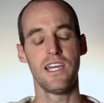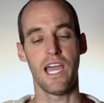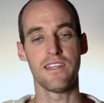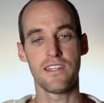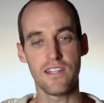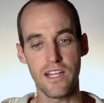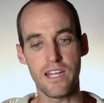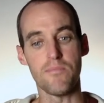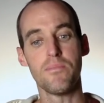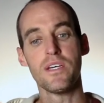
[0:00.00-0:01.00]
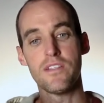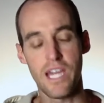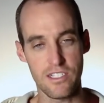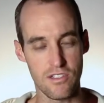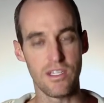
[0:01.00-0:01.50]
and then to let it build
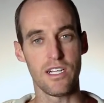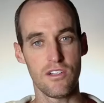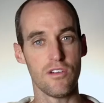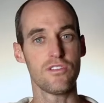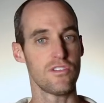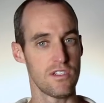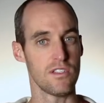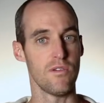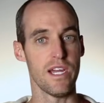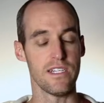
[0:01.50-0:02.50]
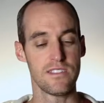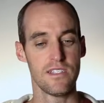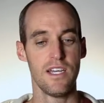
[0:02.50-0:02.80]
as you get closer to the race.